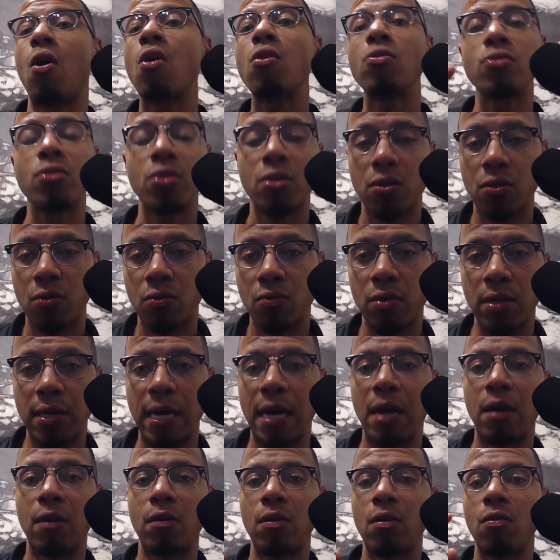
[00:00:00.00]
also
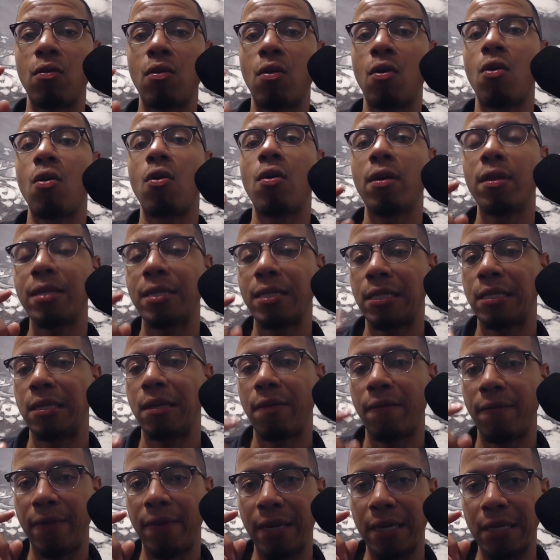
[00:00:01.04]
download all the
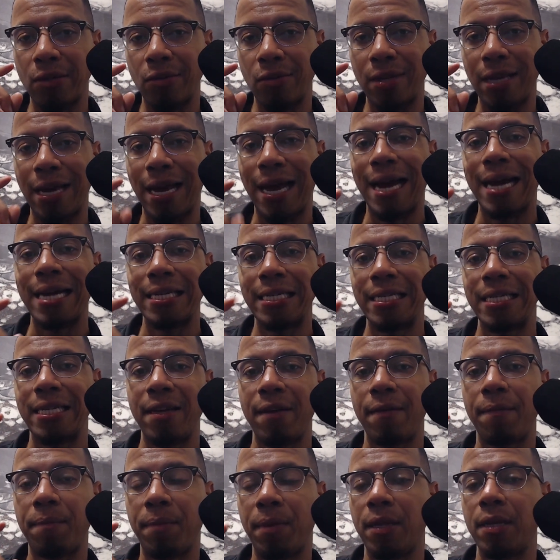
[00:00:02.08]
stuff that is on the
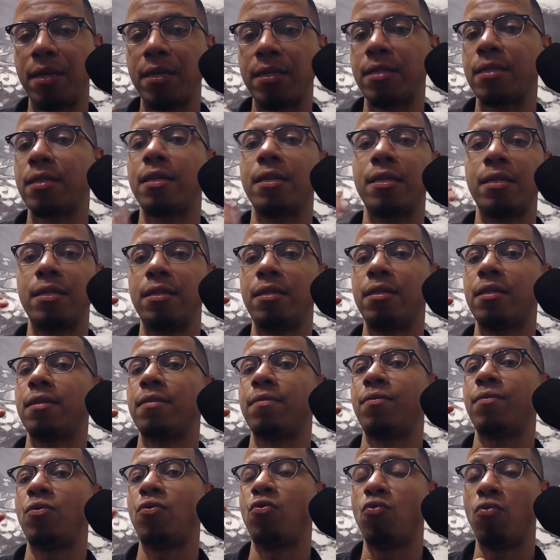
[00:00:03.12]
ITF Plus
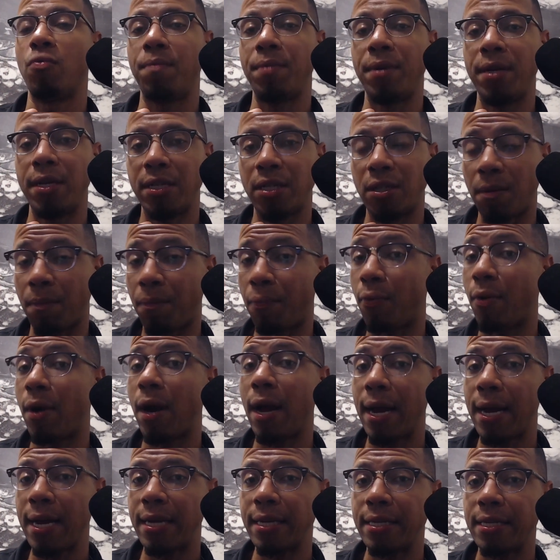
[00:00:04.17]
because you'll be
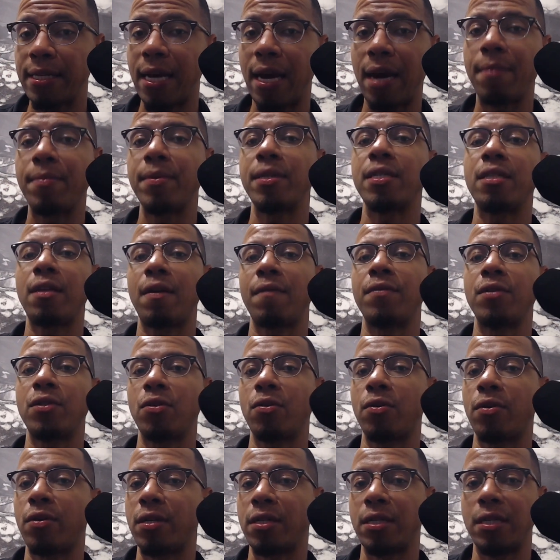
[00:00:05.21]
surprised how much stuff is
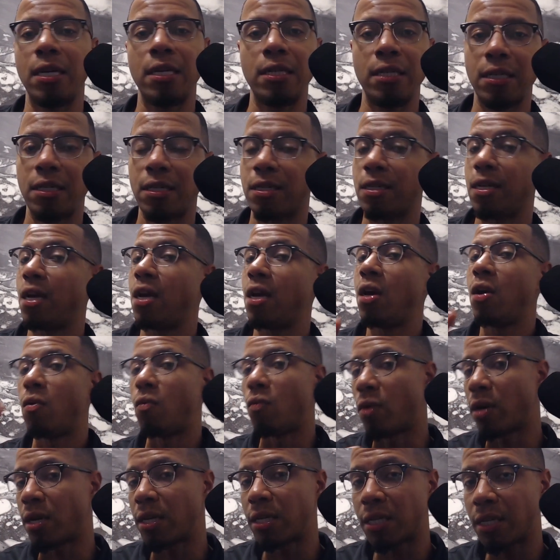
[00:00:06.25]
on there. It's not just
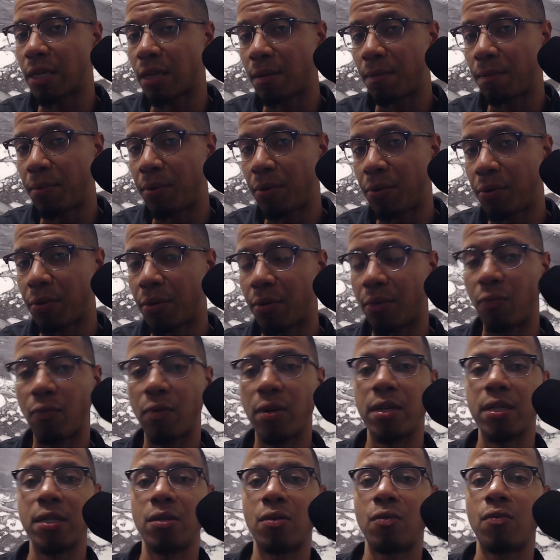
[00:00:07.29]
what is a computer,
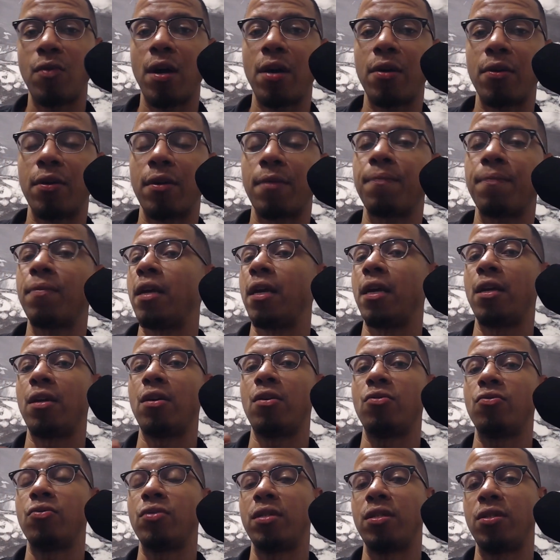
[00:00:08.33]
what is a router. It
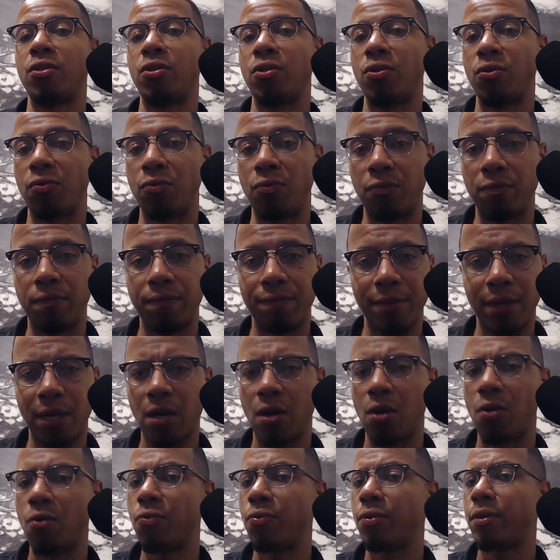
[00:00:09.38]
goes into
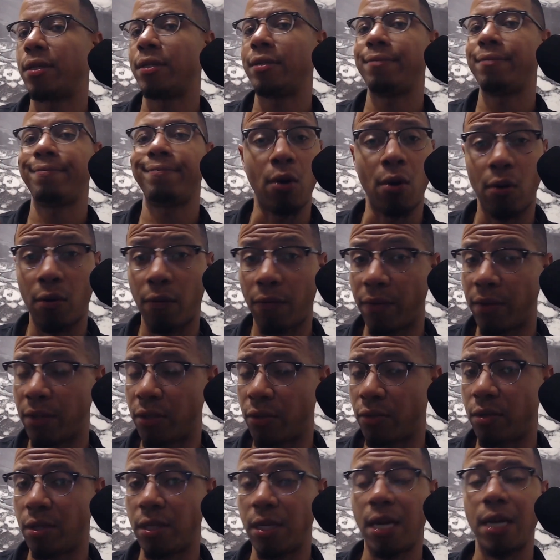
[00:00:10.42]
coding,
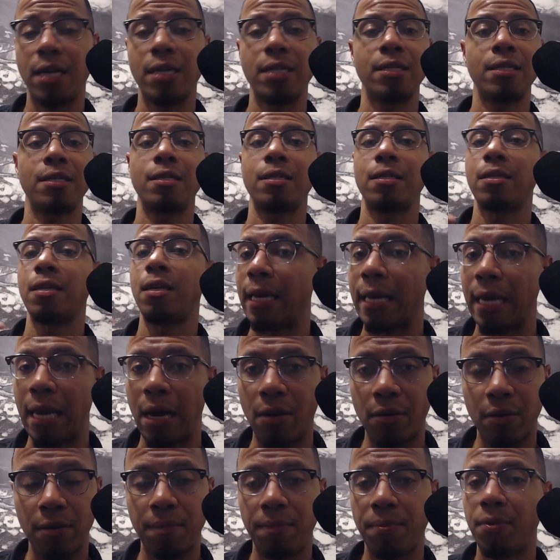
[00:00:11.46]
artificial intelligence,
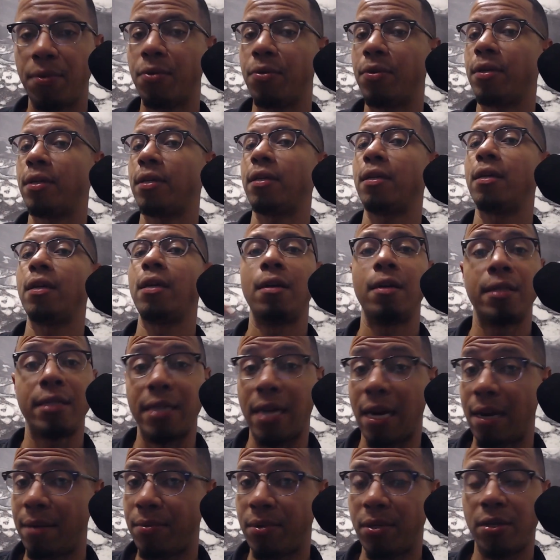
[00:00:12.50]
cloud computing,
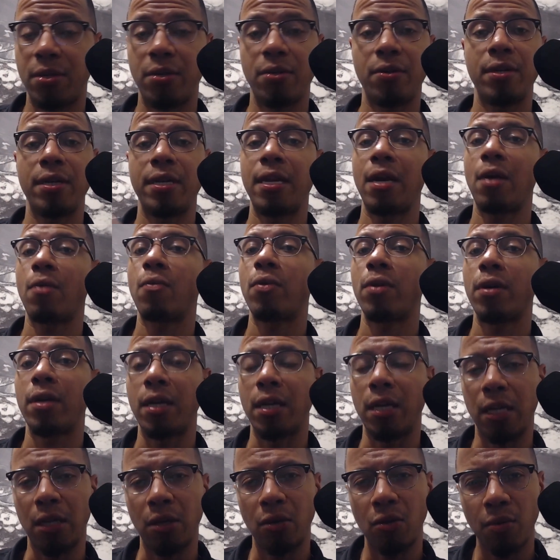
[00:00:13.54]
cybersecurity, network,
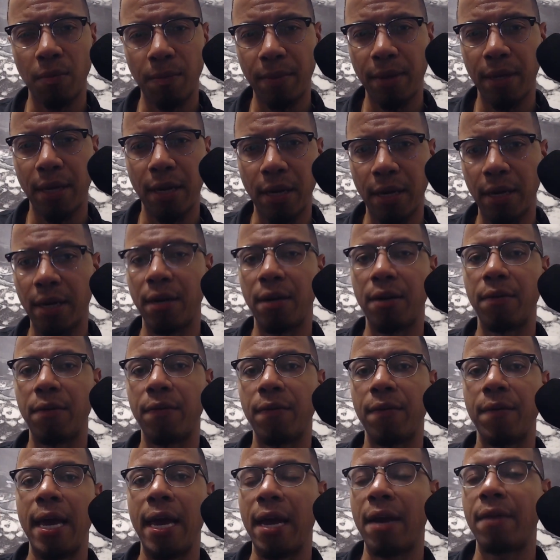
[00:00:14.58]
a little bit
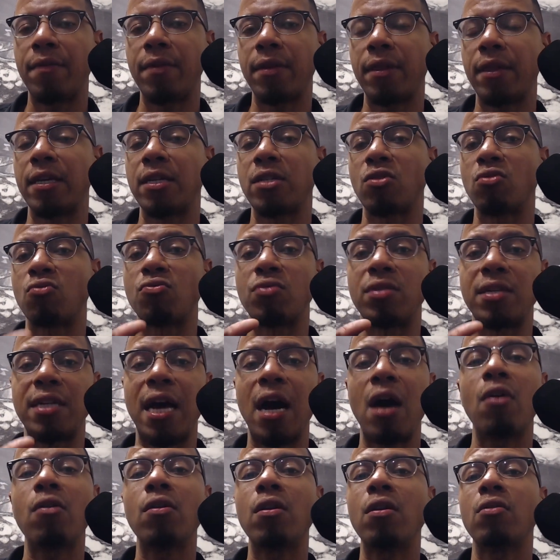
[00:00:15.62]
of everything. So
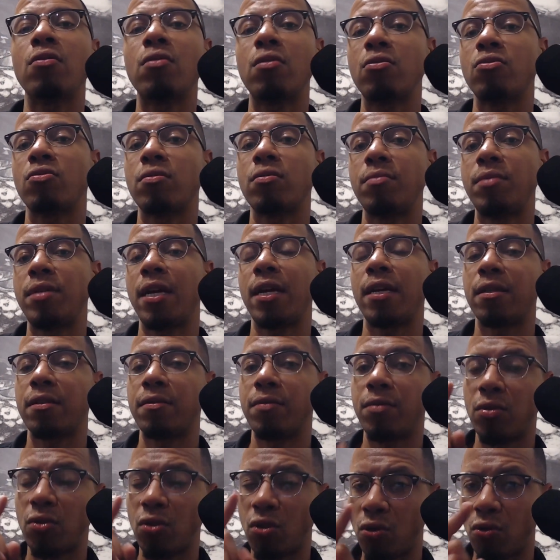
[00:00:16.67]
download those
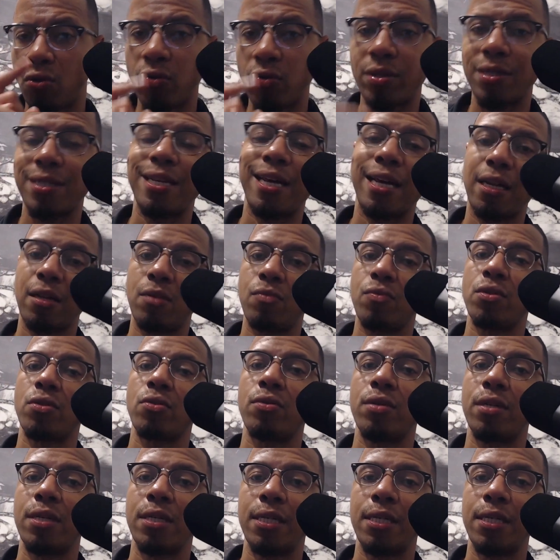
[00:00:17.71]
objectives so you know exactly what's on the